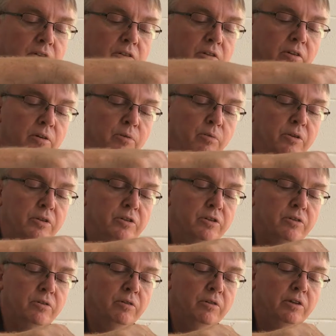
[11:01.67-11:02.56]
turning one
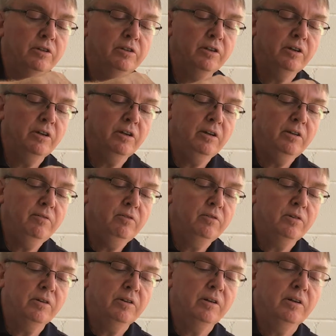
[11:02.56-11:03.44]
screw at a time,
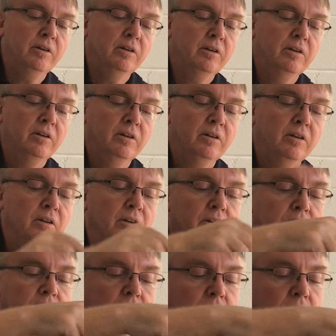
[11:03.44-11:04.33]
trying to
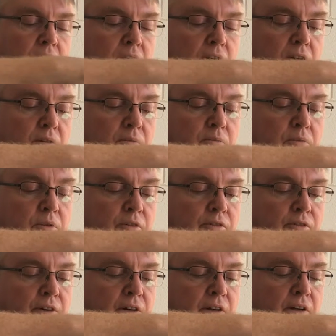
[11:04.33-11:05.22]

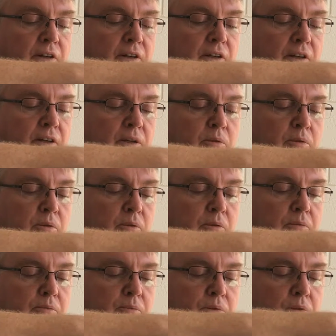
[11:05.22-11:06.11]
provide
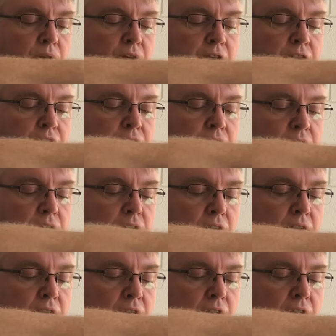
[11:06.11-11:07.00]
equal
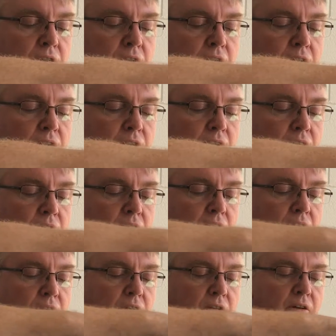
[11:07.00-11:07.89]
pressure
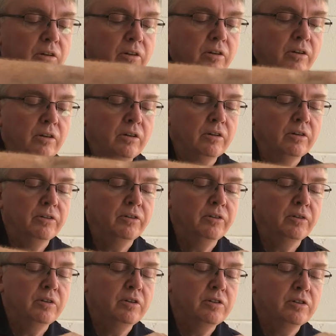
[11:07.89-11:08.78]
on all
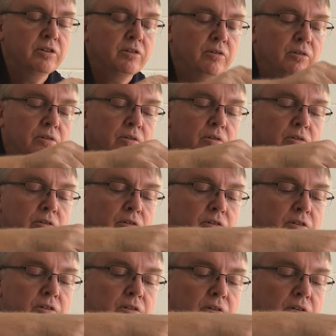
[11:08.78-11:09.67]
3
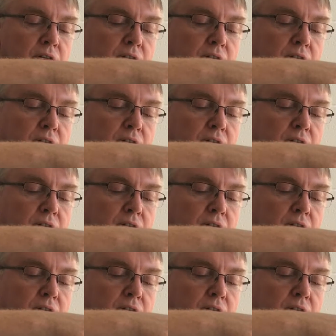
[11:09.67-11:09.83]
screws.